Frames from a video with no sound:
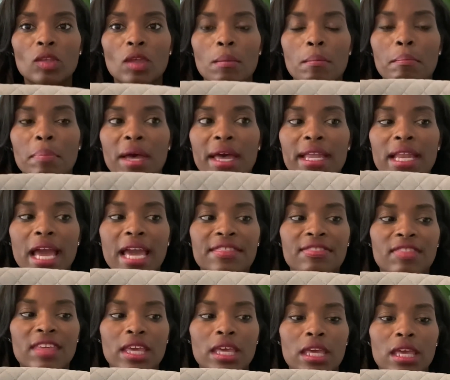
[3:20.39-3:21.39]
But I
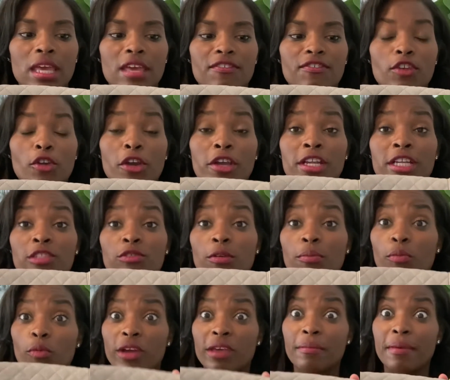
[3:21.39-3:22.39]
think if you're gonna do a
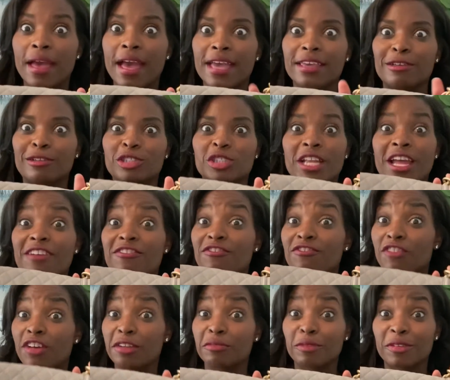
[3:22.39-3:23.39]
boy bag, you should have
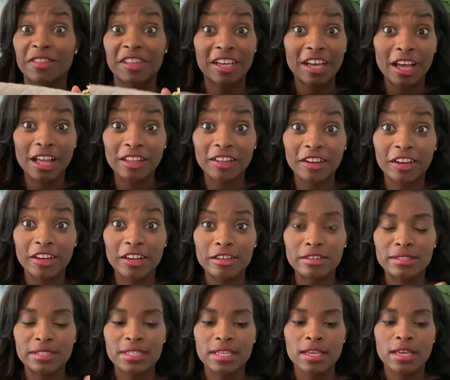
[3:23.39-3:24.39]
fun with the colors.